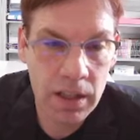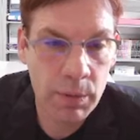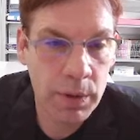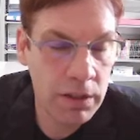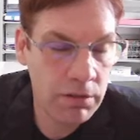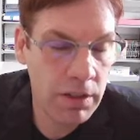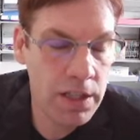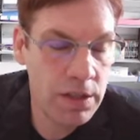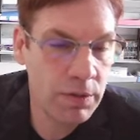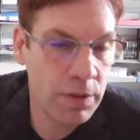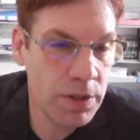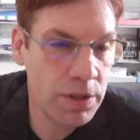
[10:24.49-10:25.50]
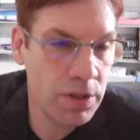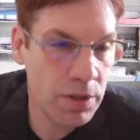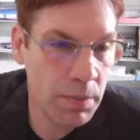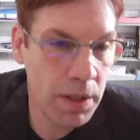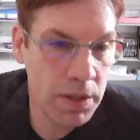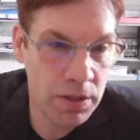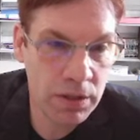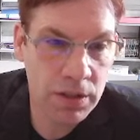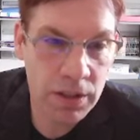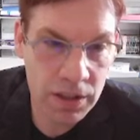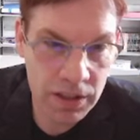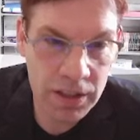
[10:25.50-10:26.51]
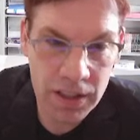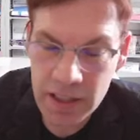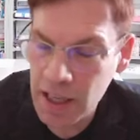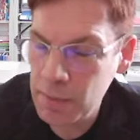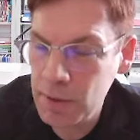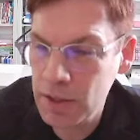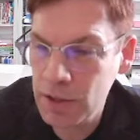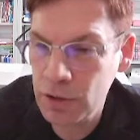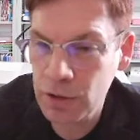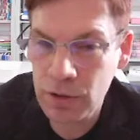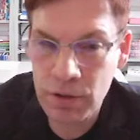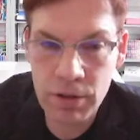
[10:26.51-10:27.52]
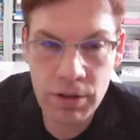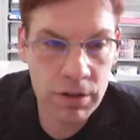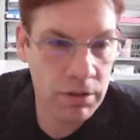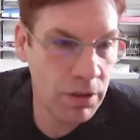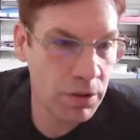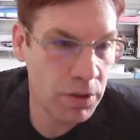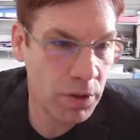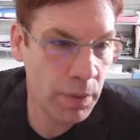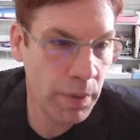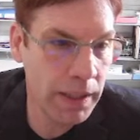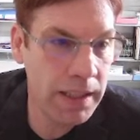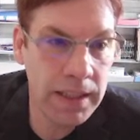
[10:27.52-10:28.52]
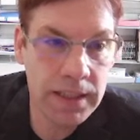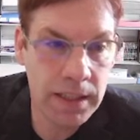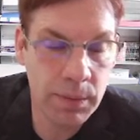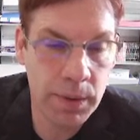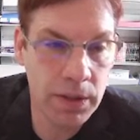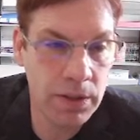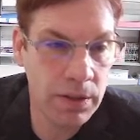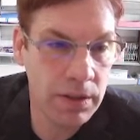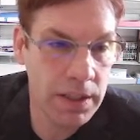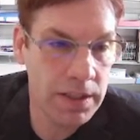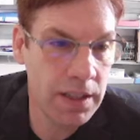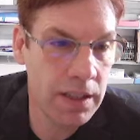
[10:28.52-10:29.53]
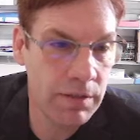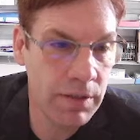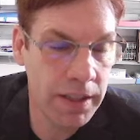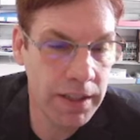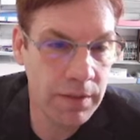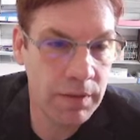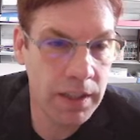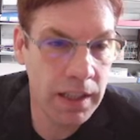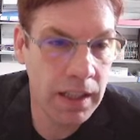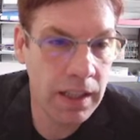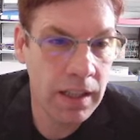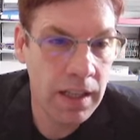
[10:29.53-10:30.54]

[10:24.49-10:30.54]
When you raise your voice too much, you're going to damage your throat quite easily when you're doing this kind of activity.